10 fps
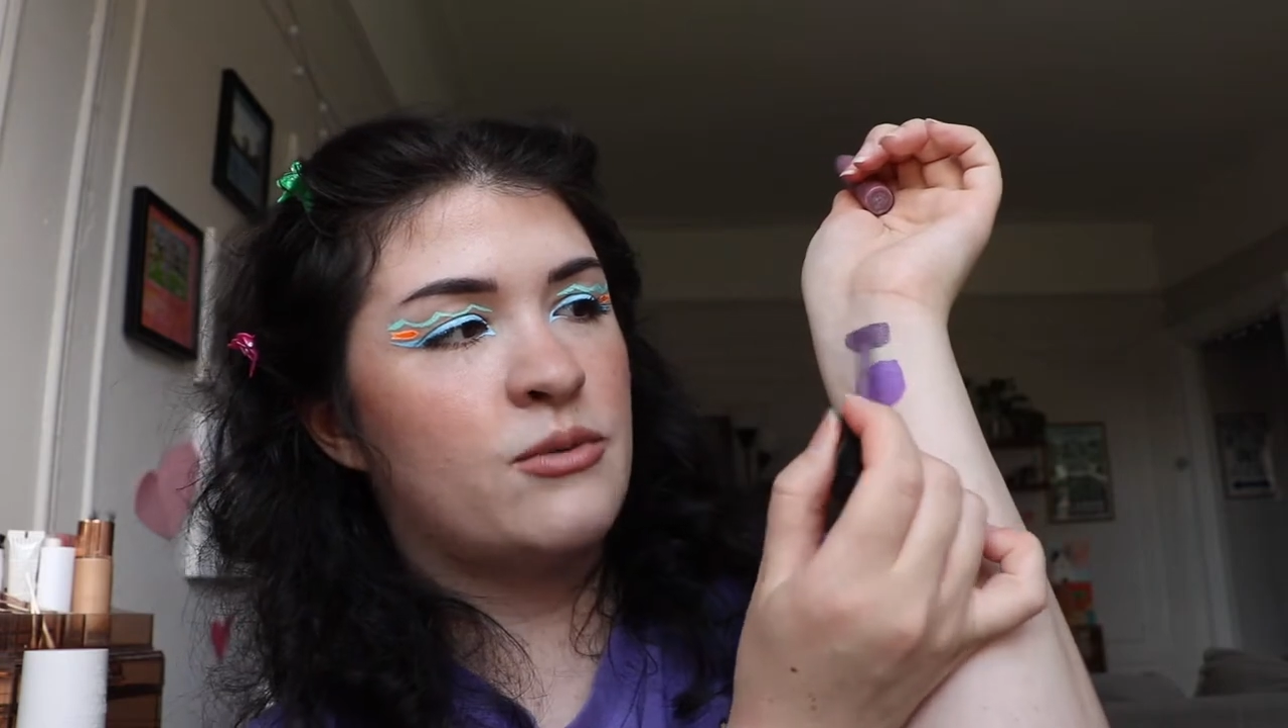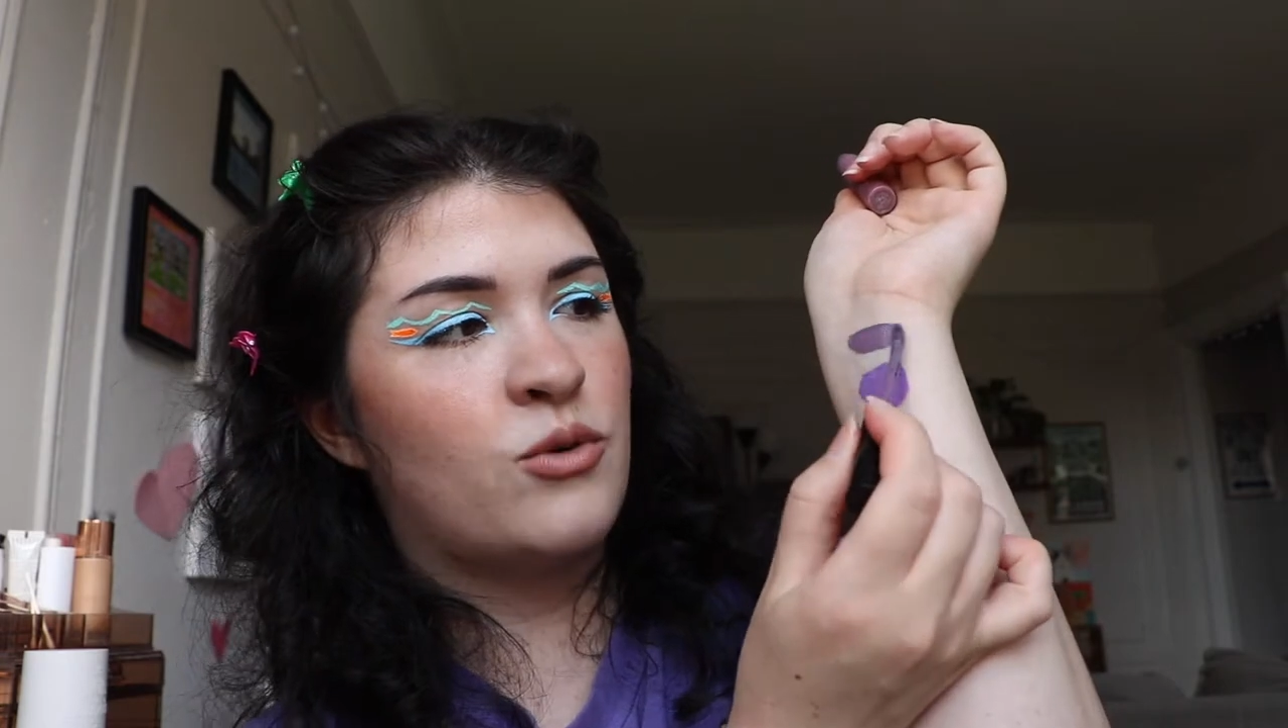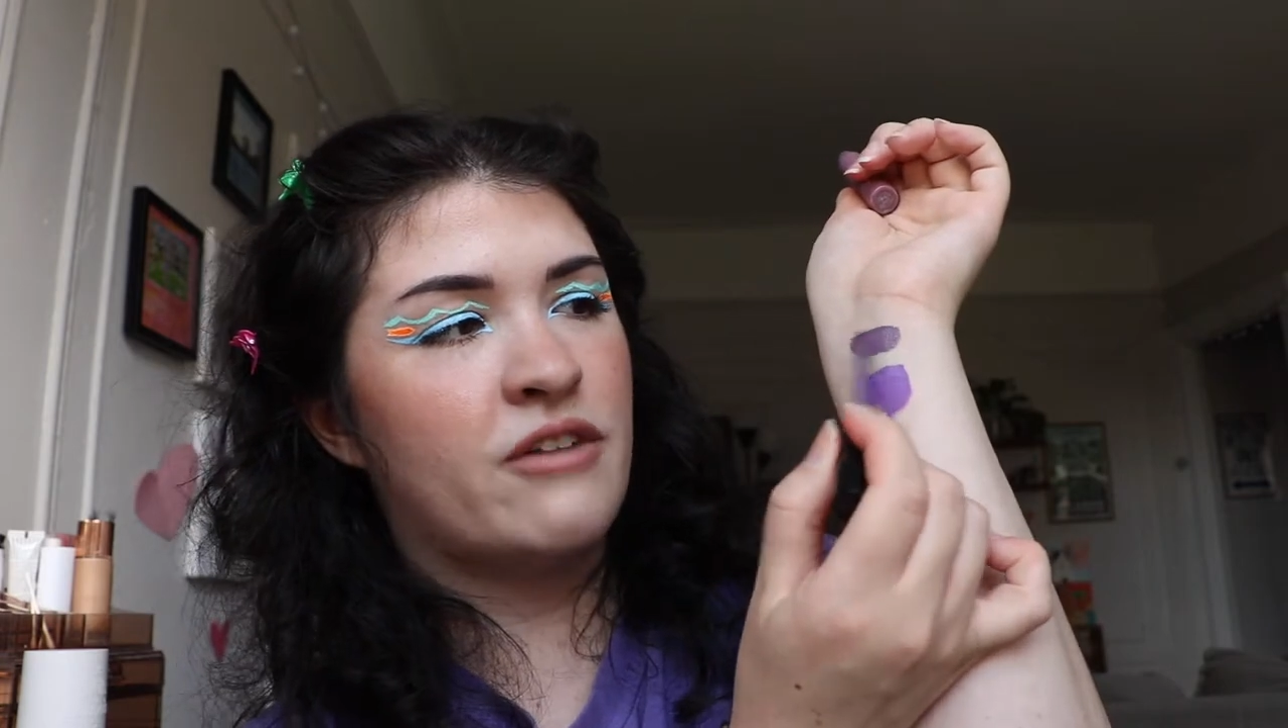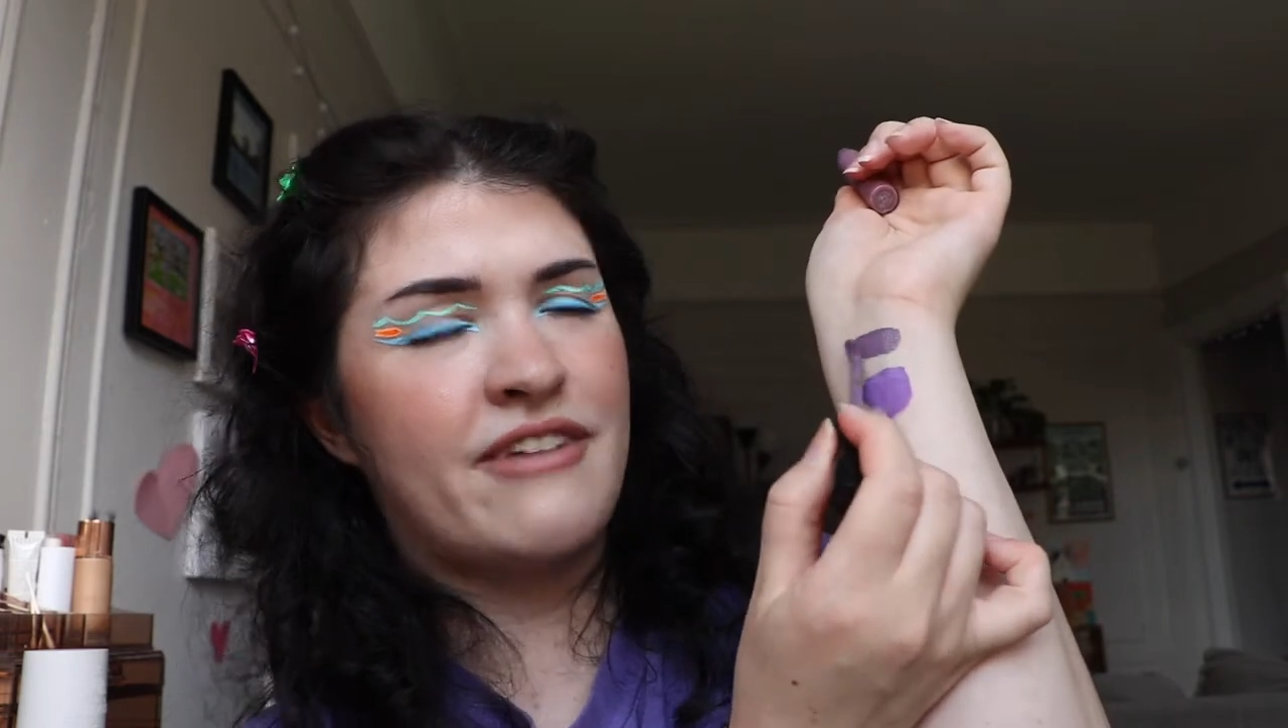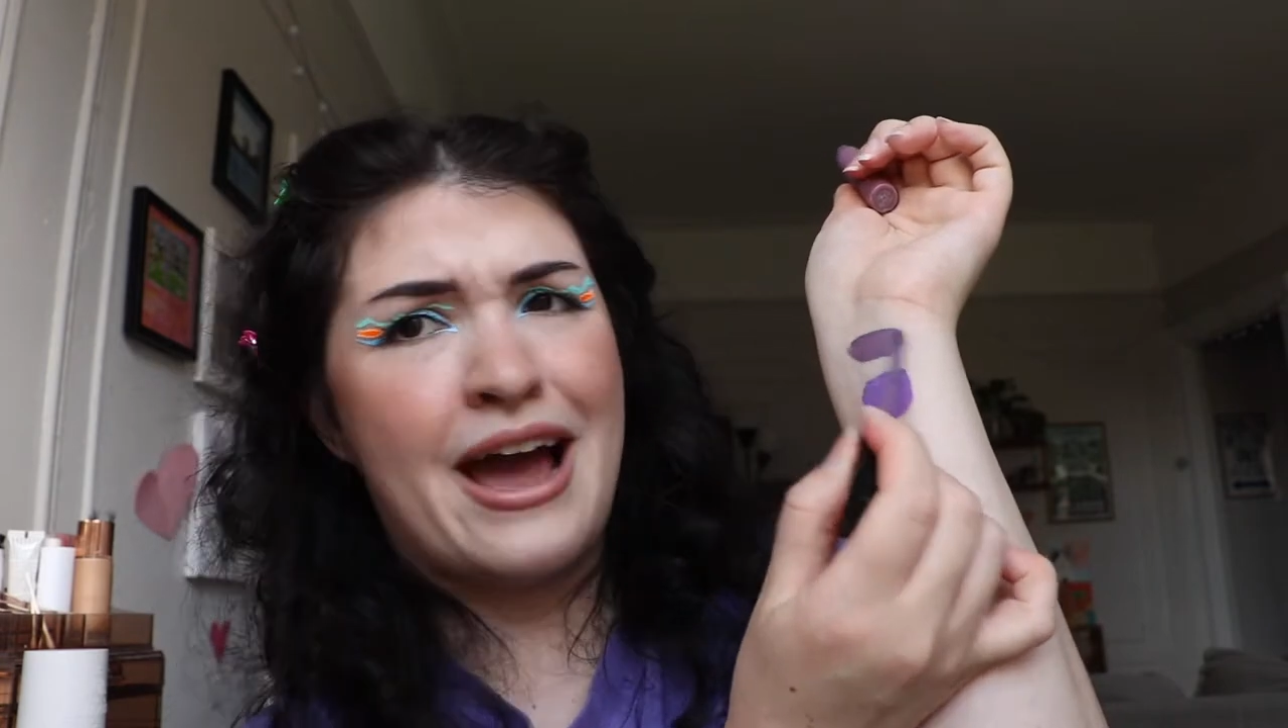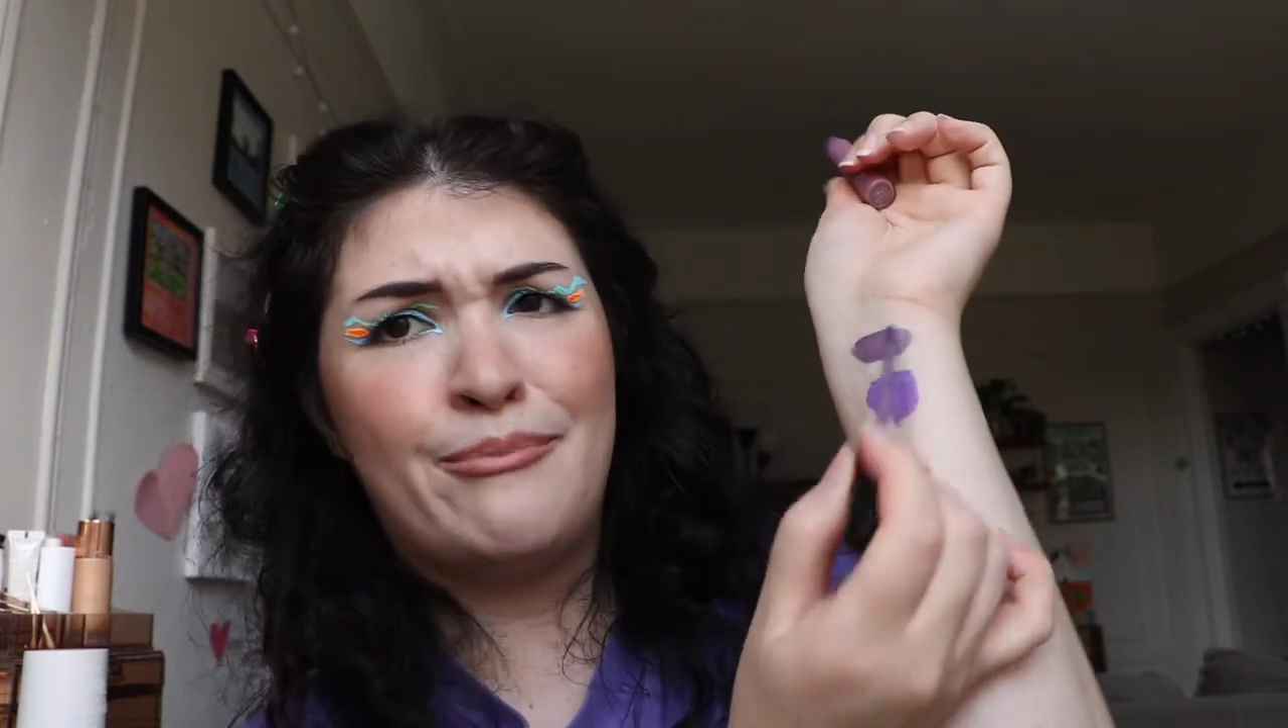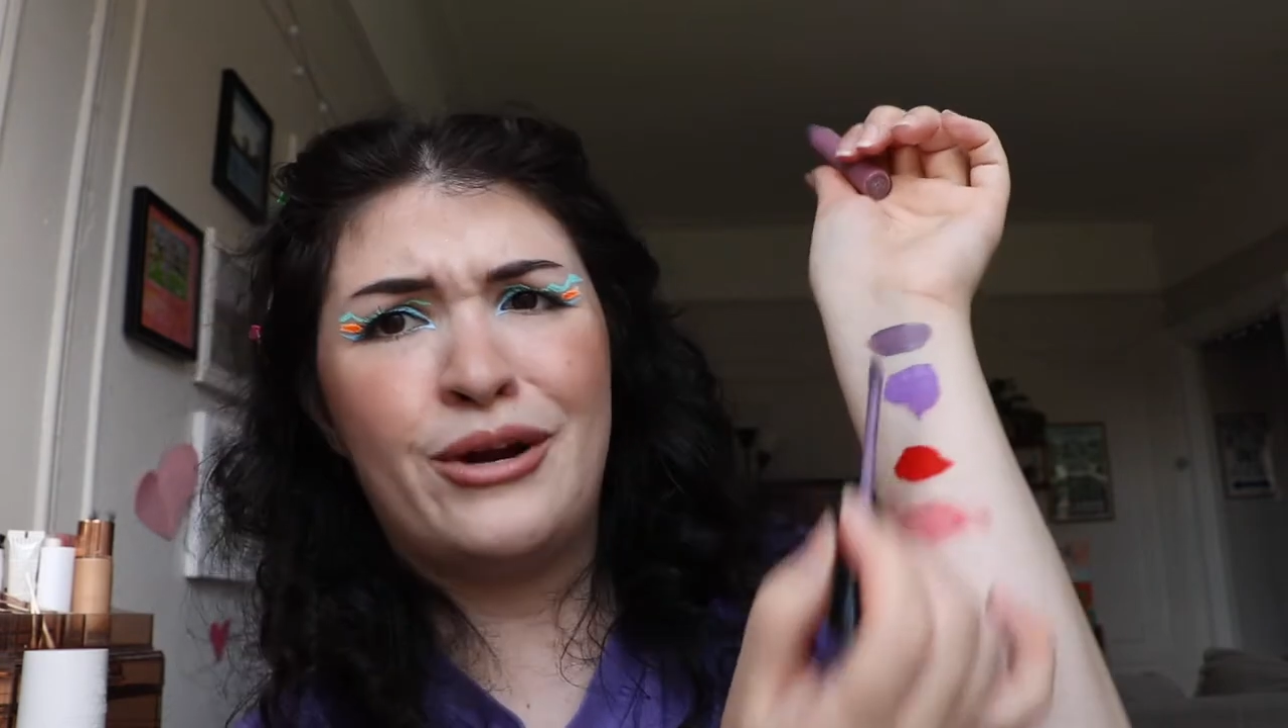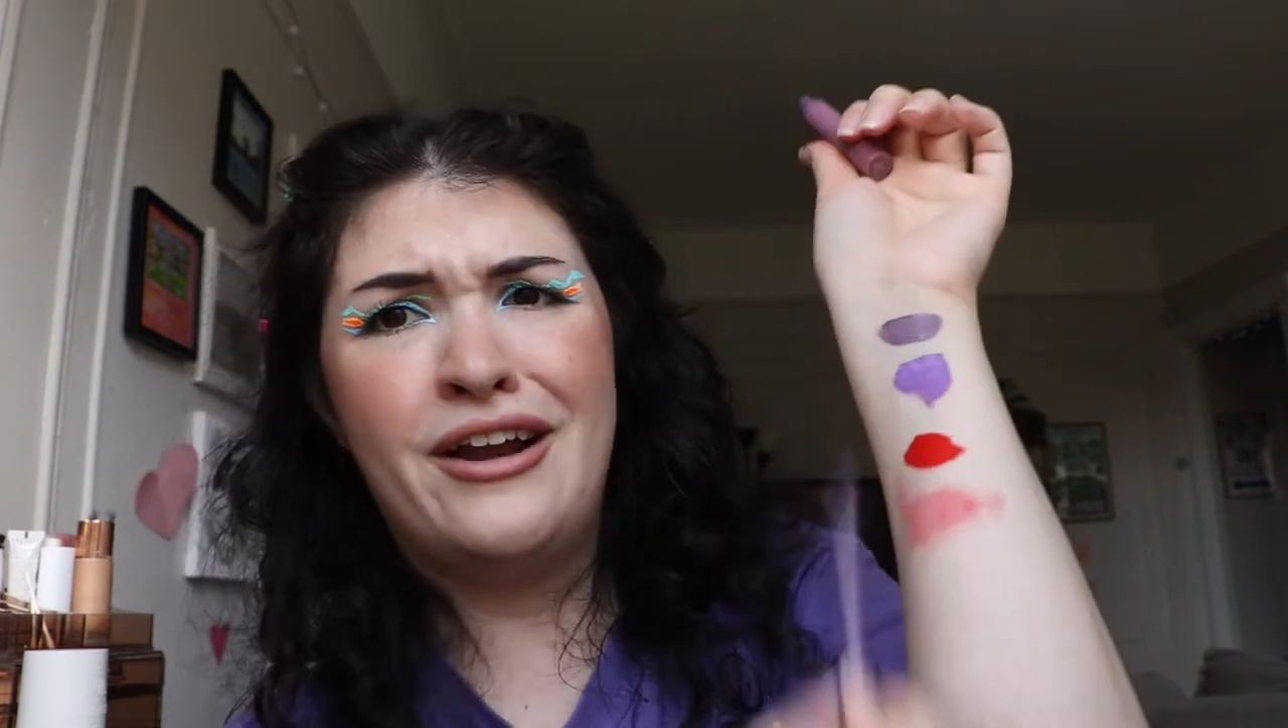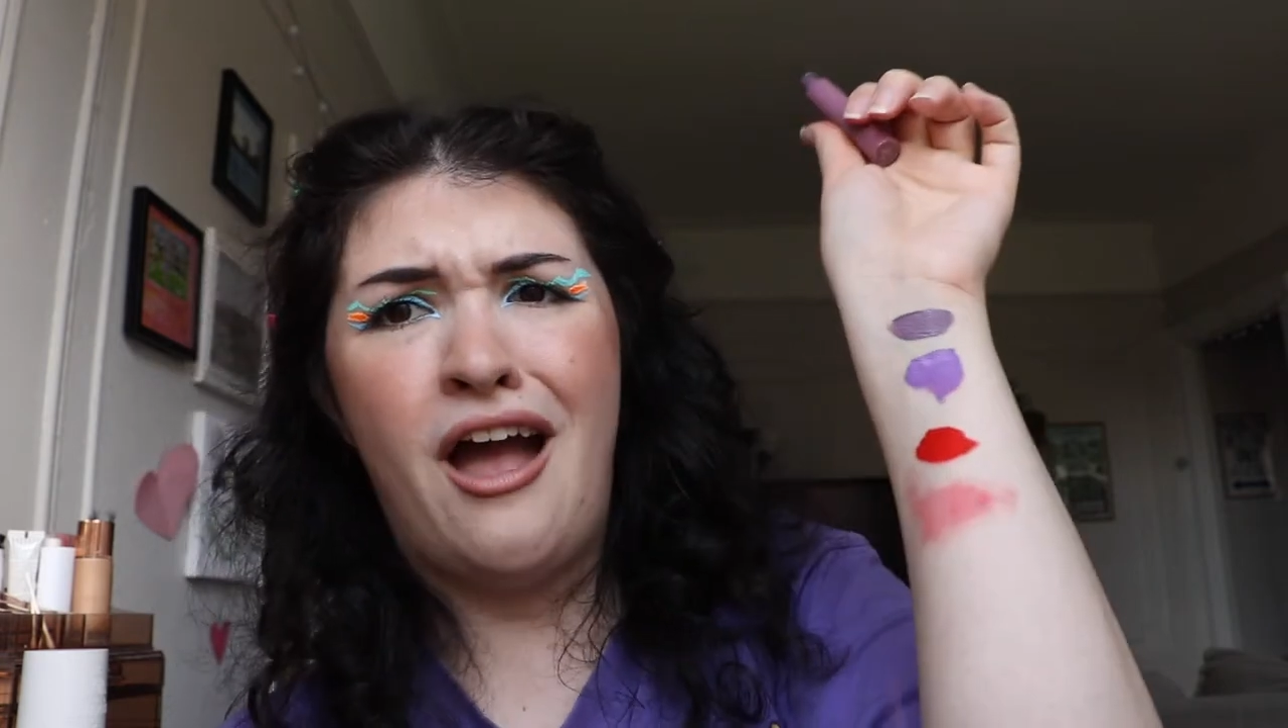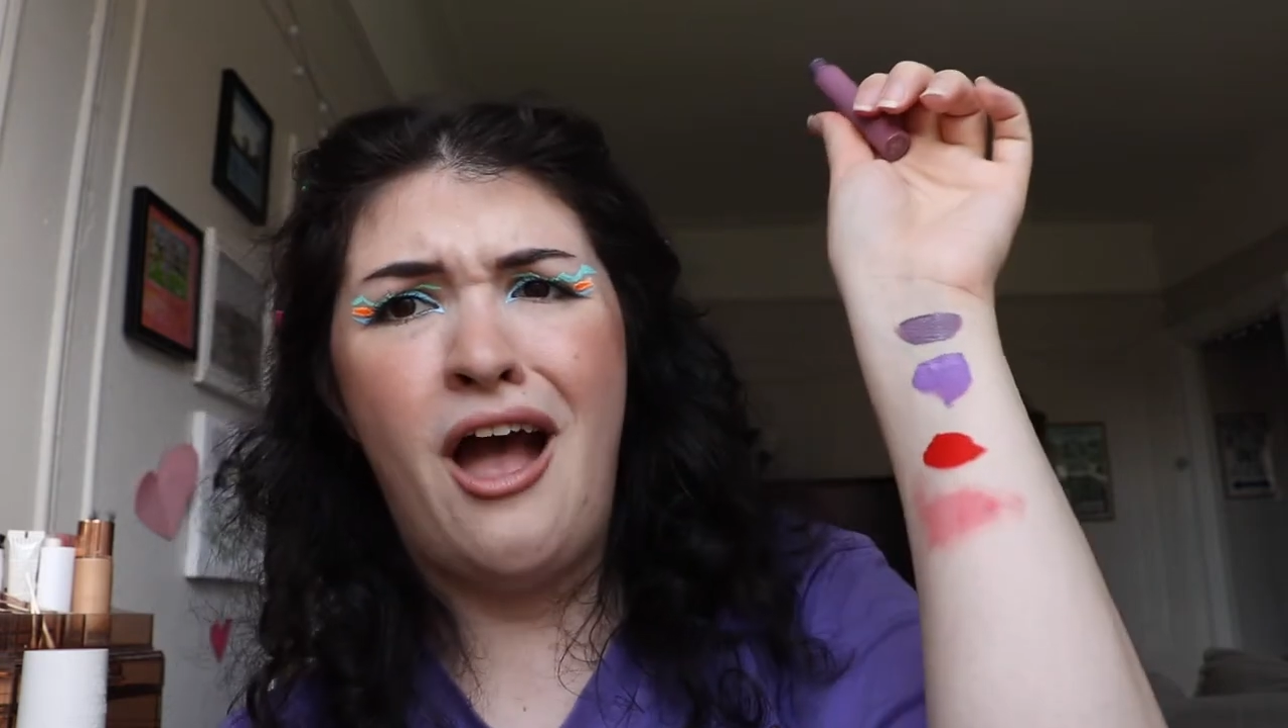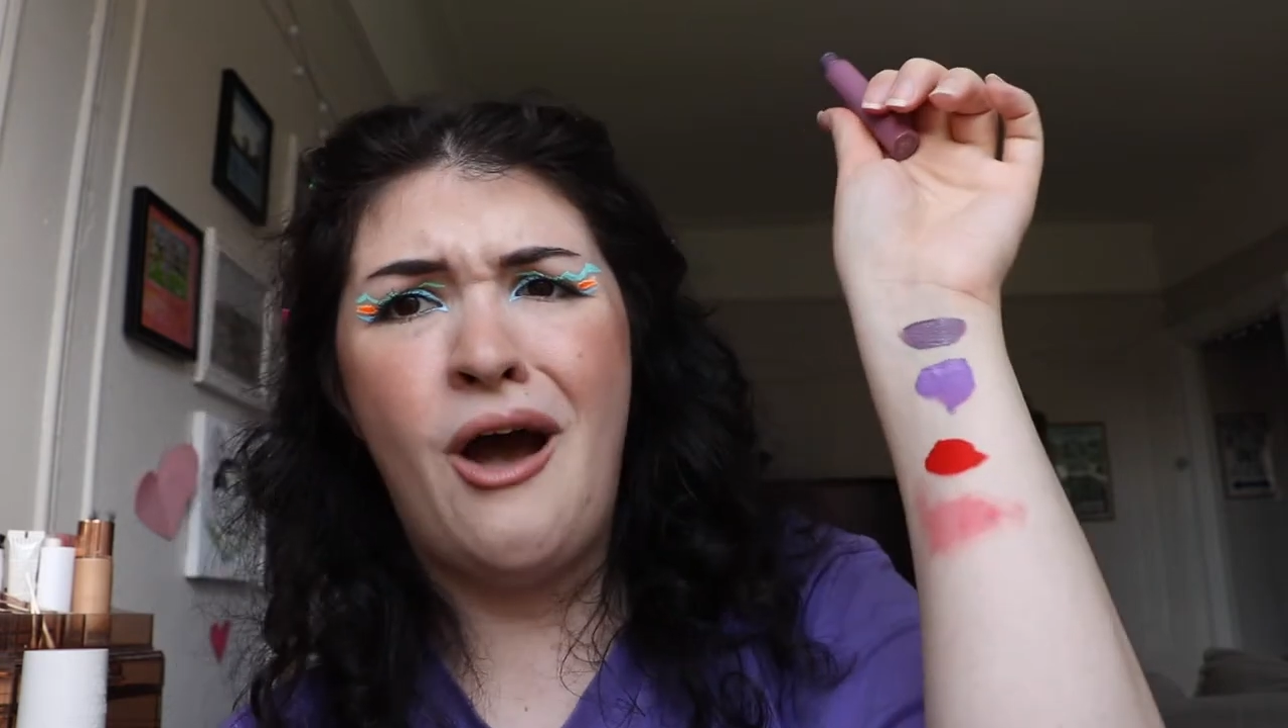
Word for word: more vibrant.